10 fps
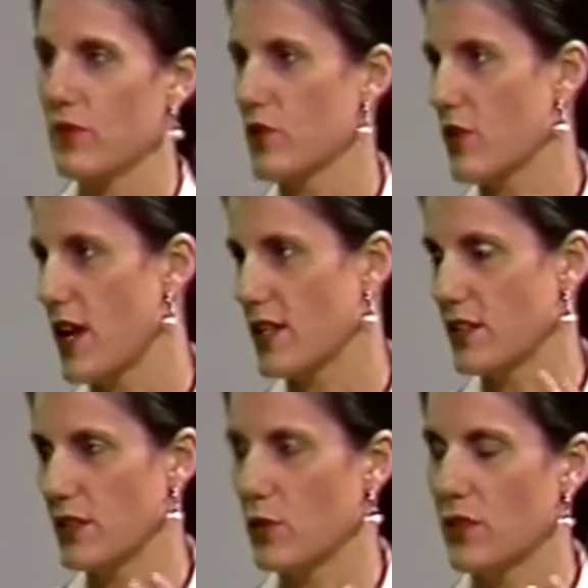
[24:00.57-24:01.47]
so you had to
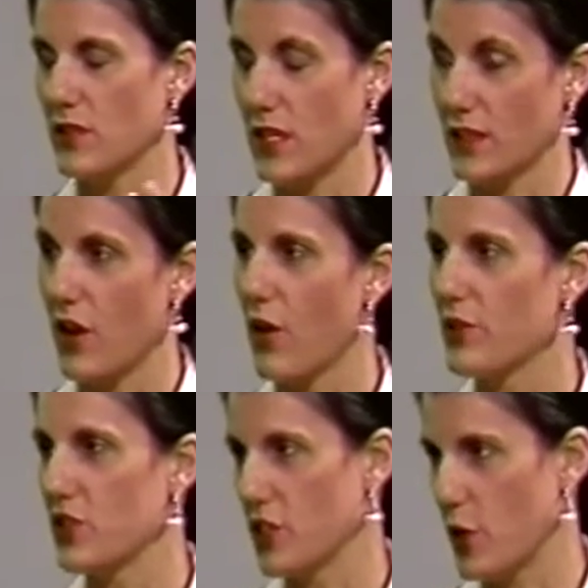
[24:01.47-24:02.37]
deal
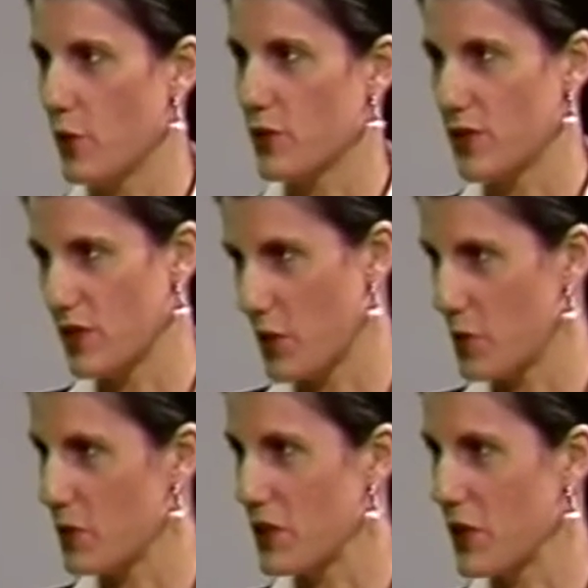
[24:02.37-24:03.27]
technology in hopes that there
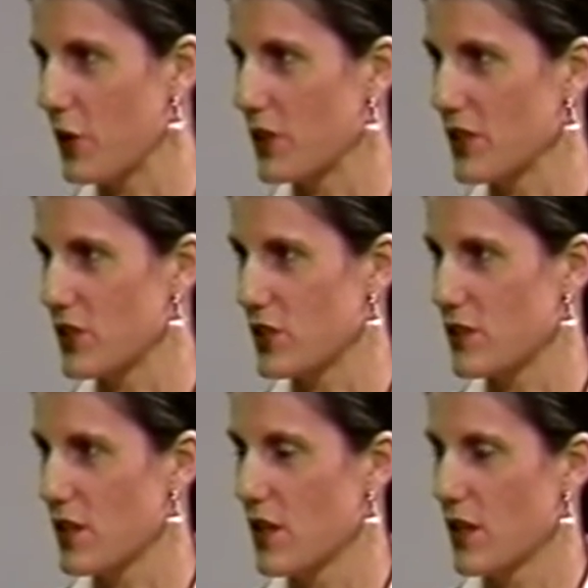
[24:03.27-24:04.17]
would be no
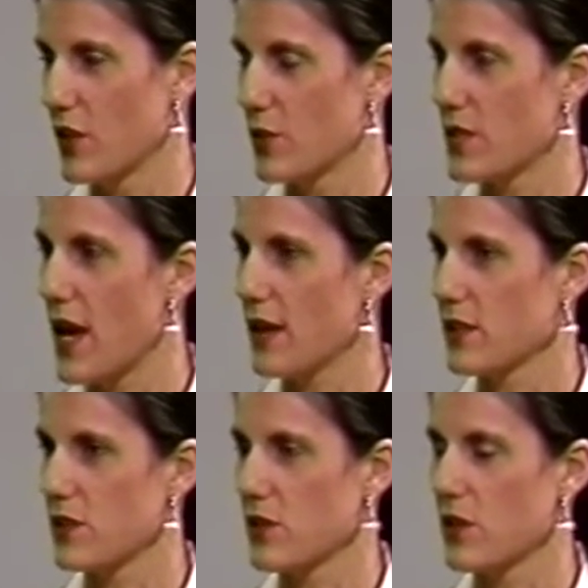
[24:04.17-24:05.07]
glitches. There was that
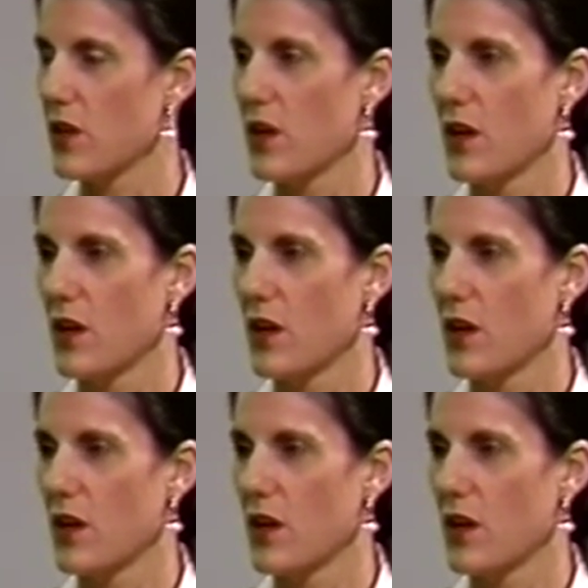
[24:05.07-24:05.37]
concern.